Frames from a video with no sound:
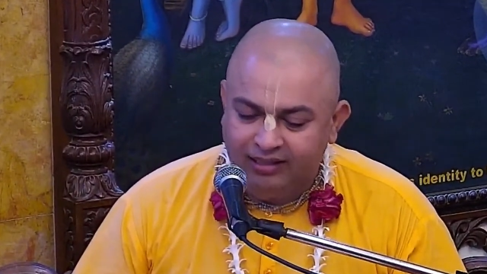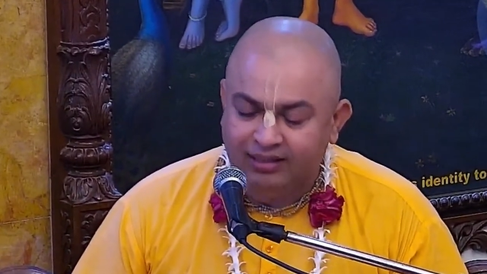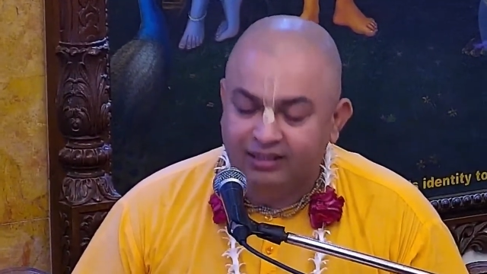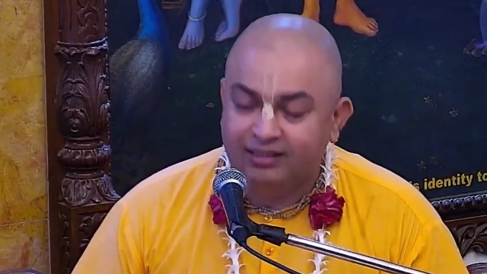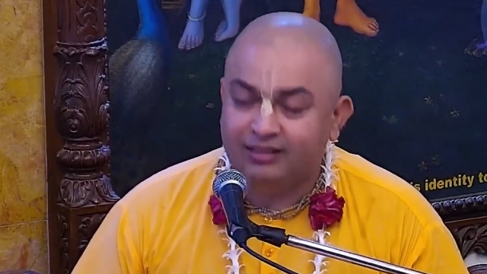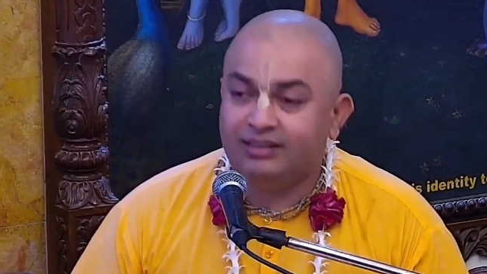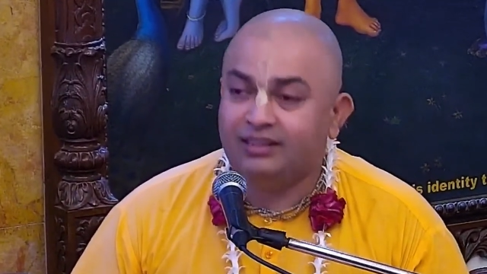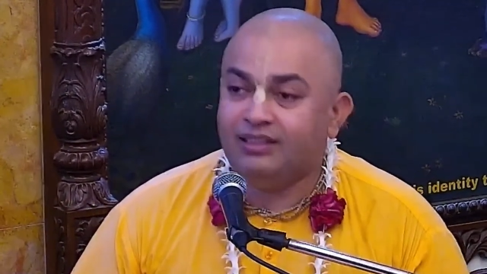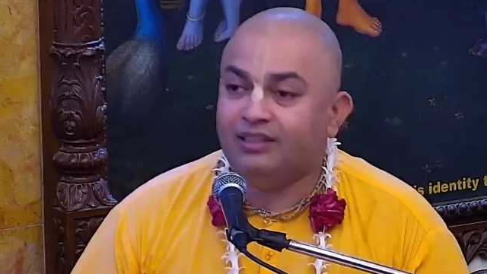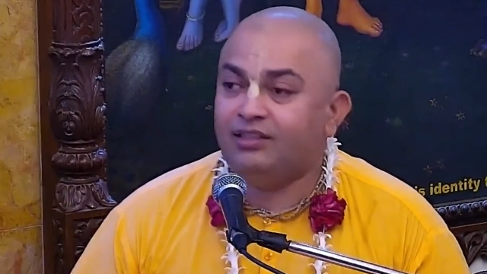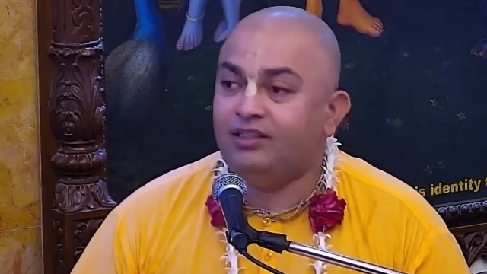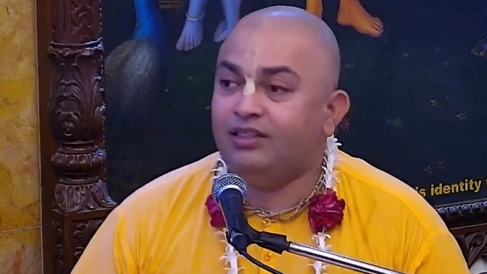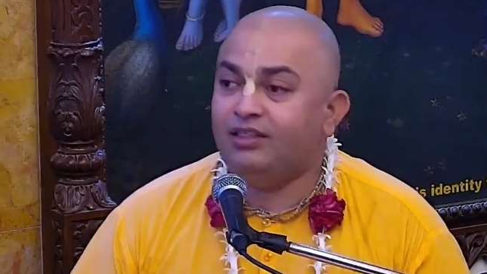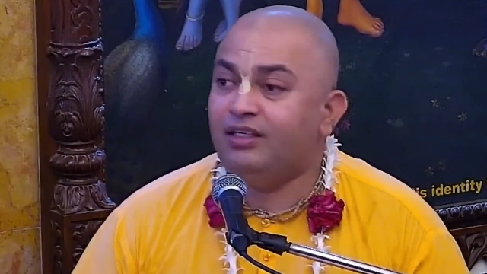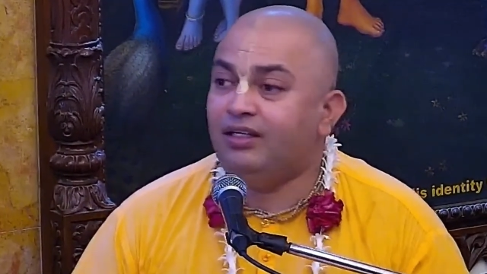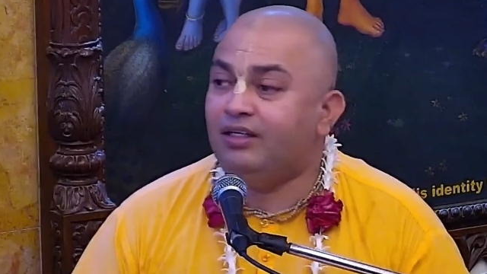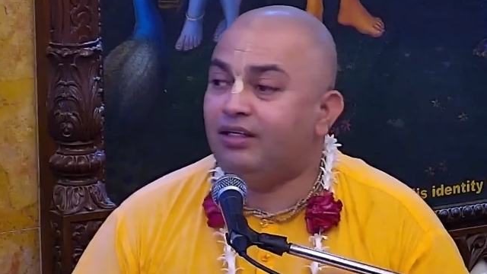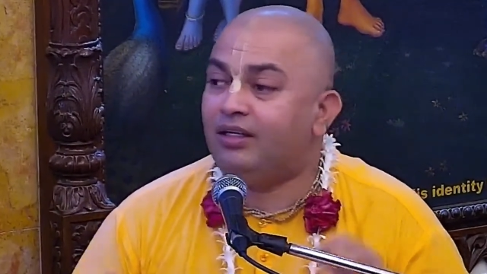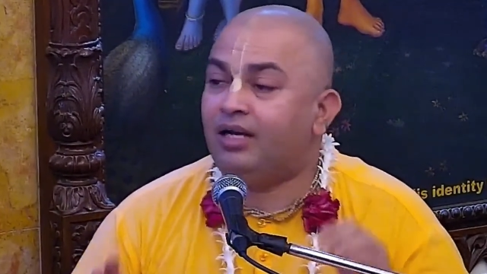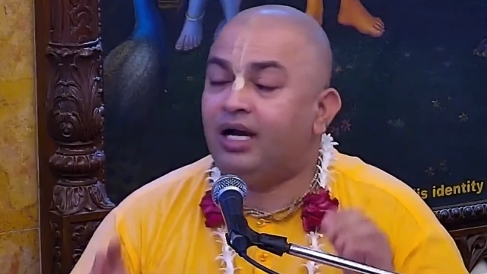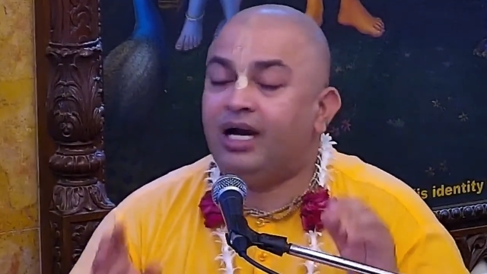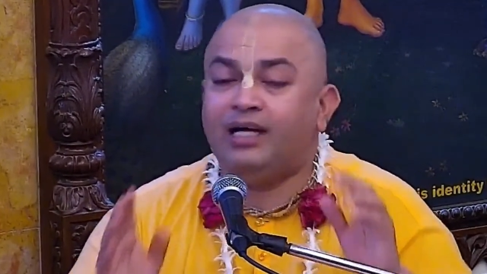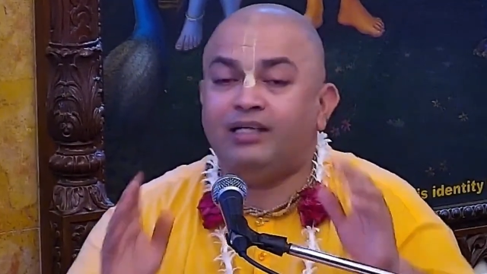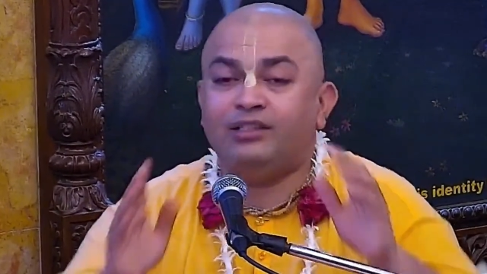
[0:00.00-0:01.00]
And they say
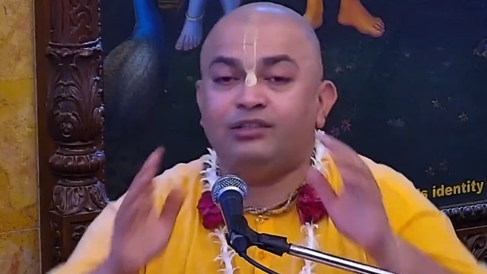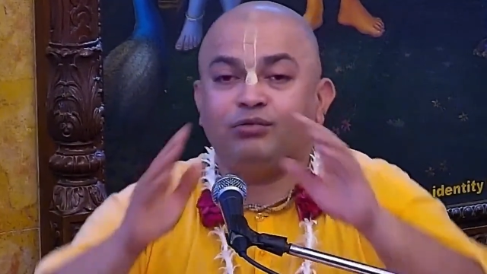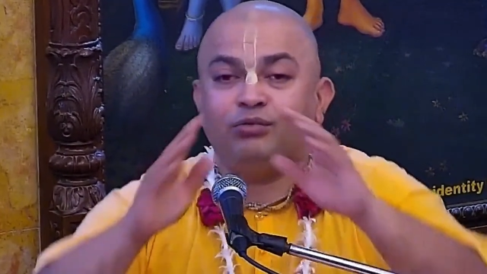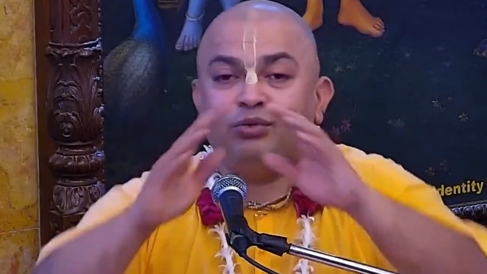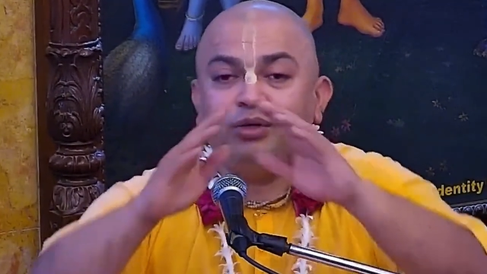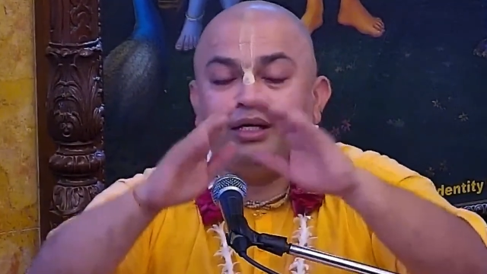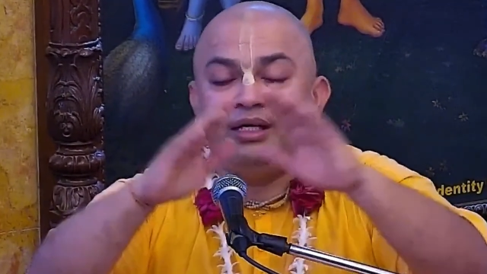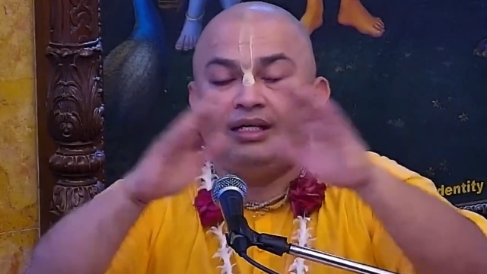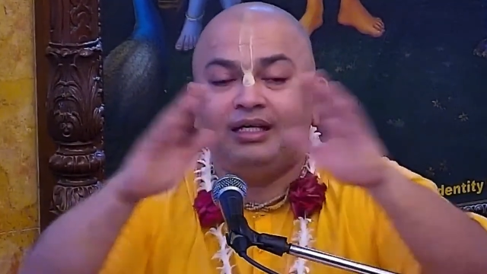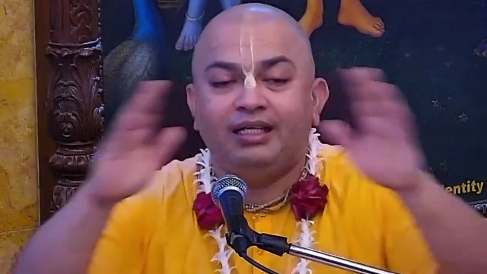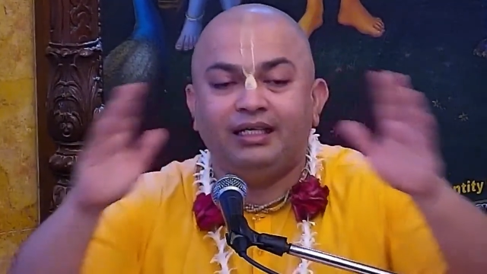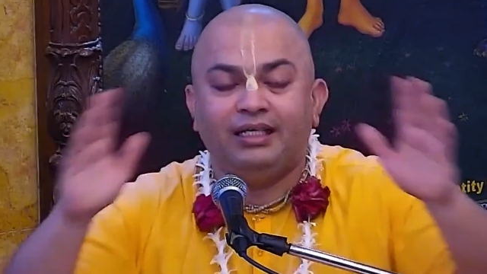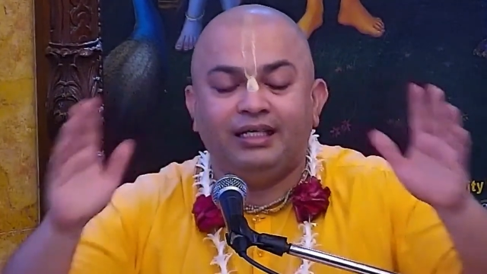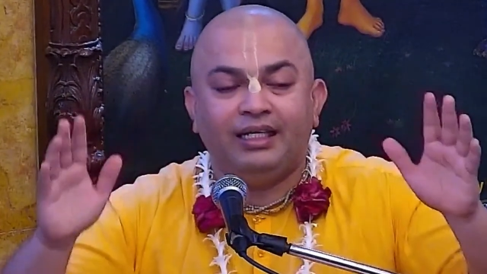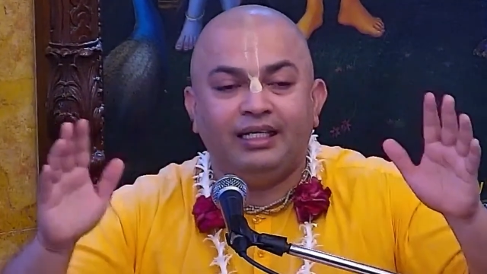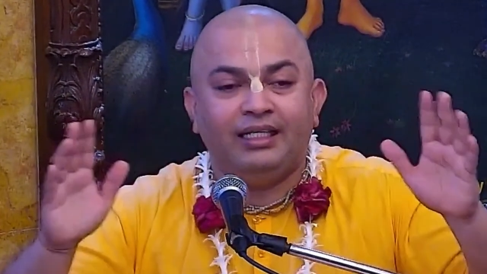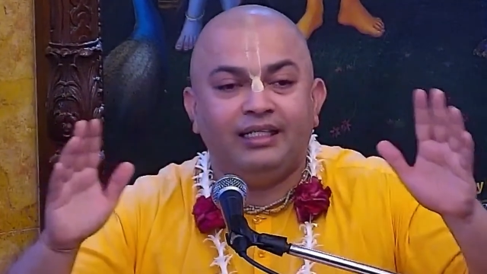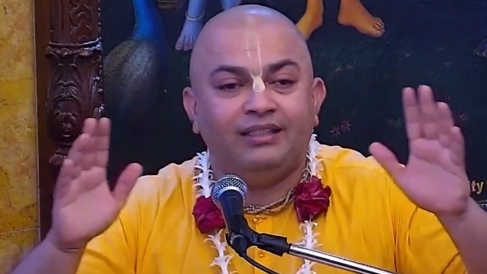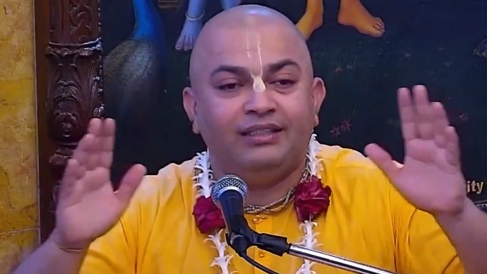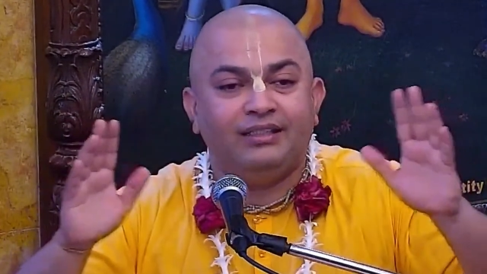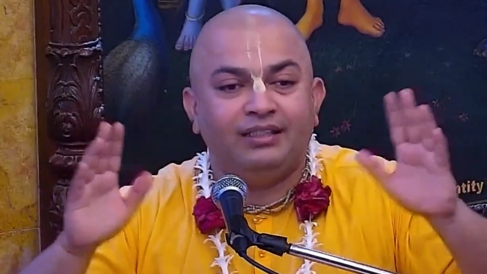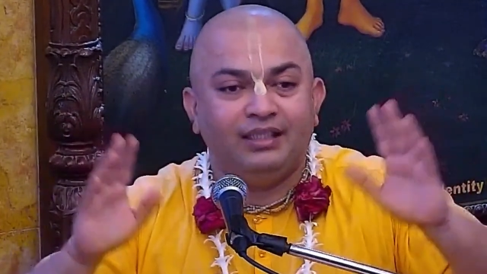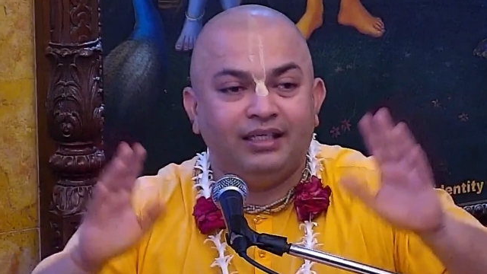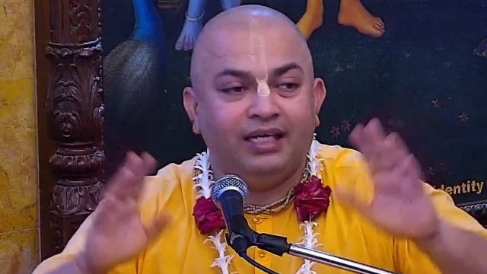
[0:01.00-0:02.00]
in last one
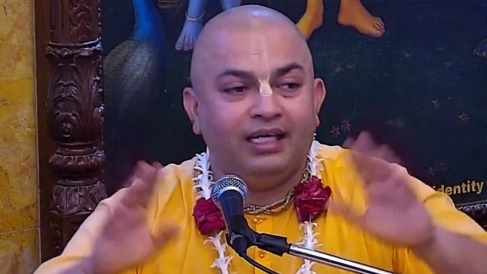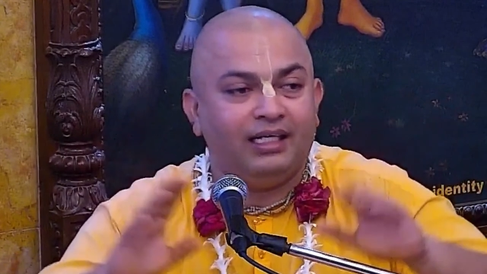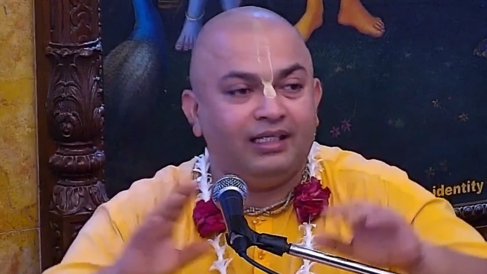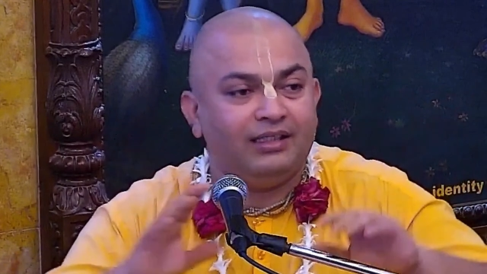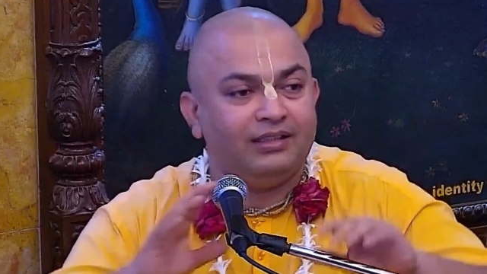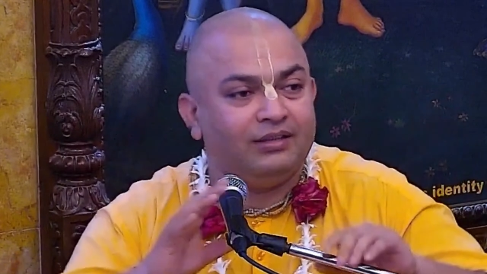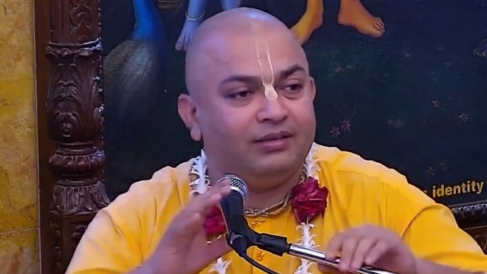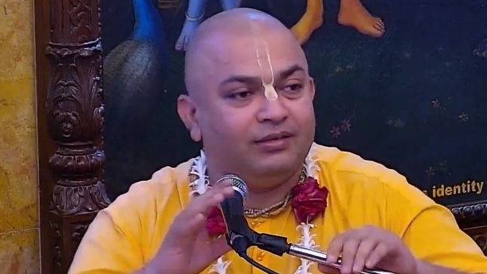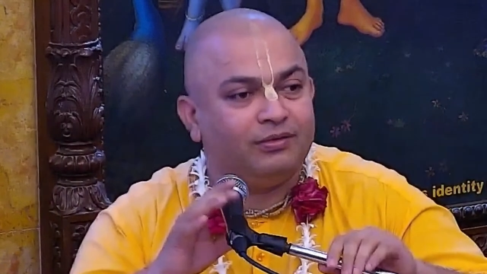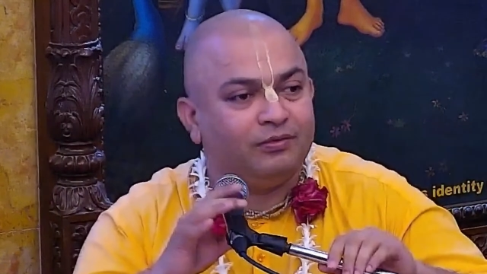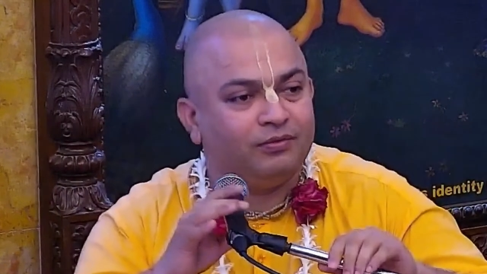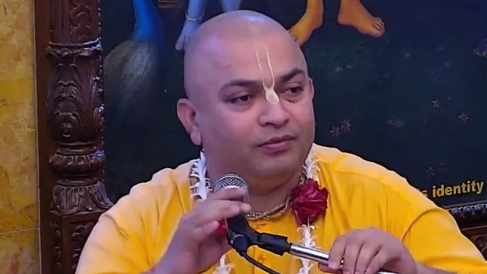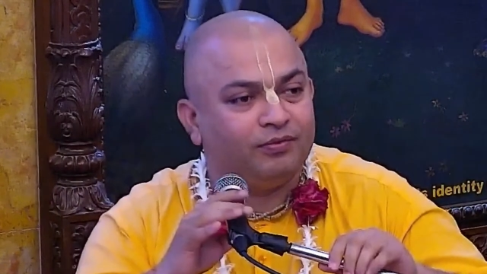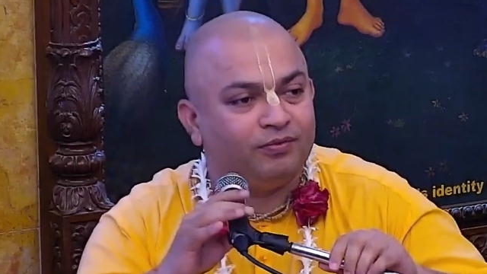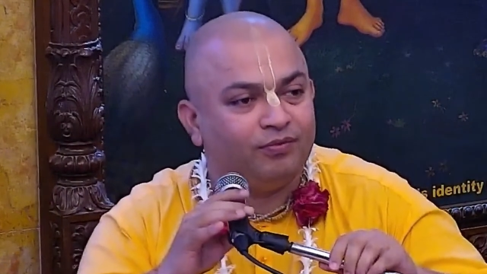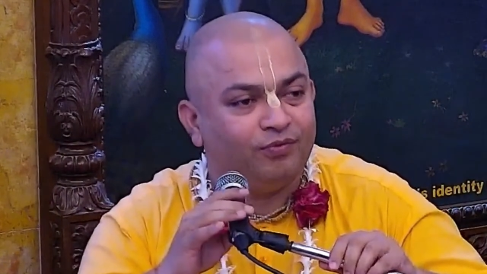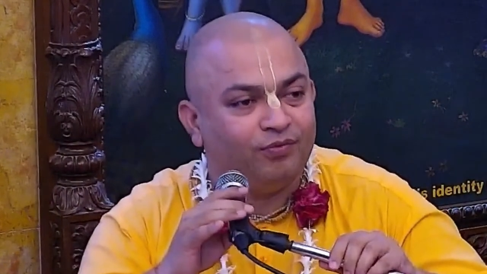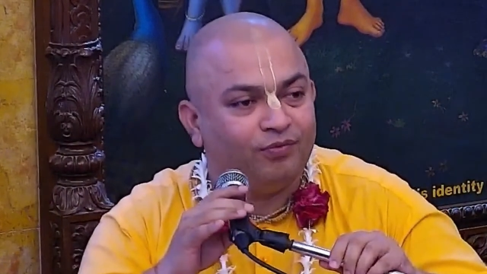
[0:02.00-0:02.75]
decade she has